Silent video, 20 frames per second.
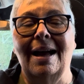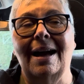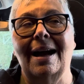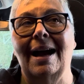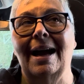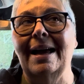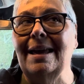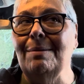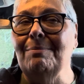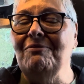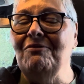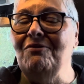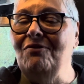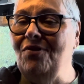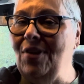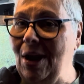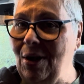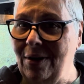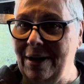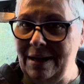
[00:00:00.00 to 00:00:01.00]
I am
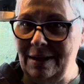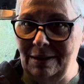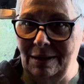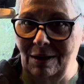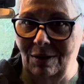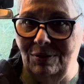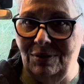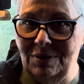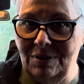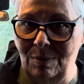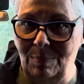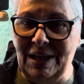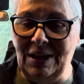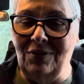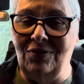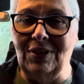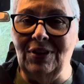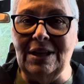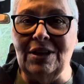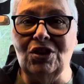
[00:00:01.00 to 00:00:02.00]
very close to being
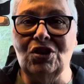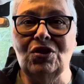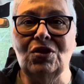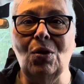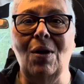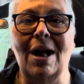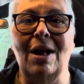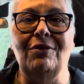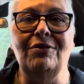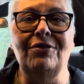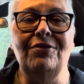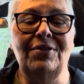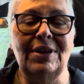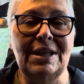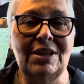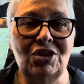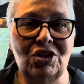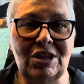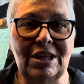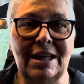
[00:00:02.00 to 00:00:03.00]
finished. So I'll
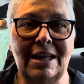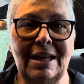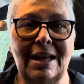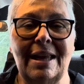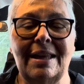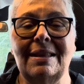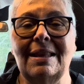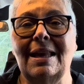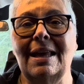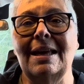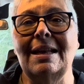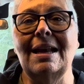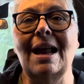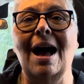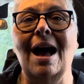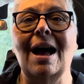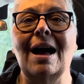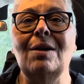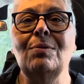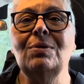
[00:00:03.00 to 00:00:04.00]
finish it and then
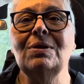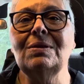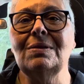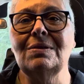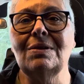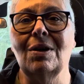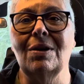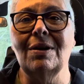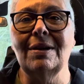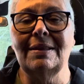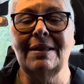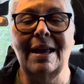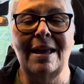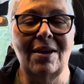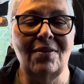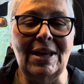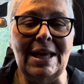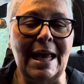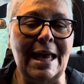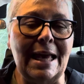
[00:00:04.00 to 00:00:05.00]
I will start the
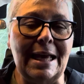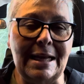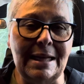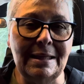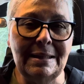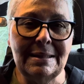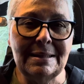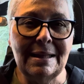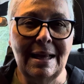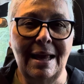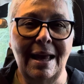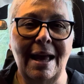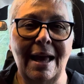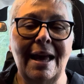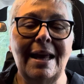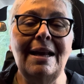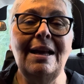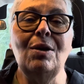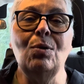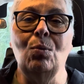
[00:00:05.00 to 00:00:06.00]
heavy edits
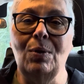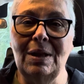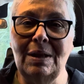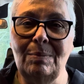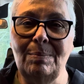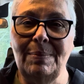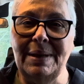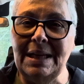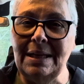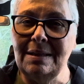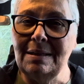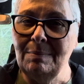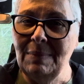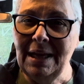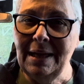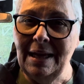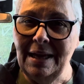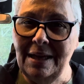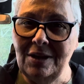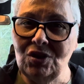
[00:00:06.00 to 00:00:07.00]
and it will be to
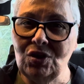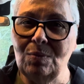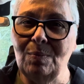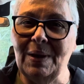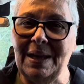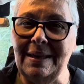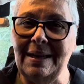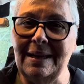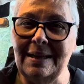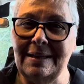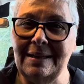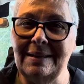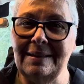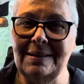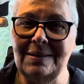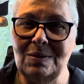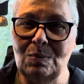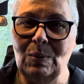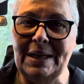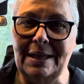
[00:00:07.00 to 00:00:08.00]
my agent by the end of
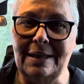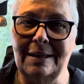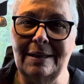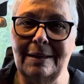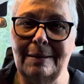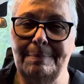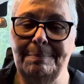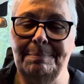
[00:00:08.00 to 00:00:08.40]
this week.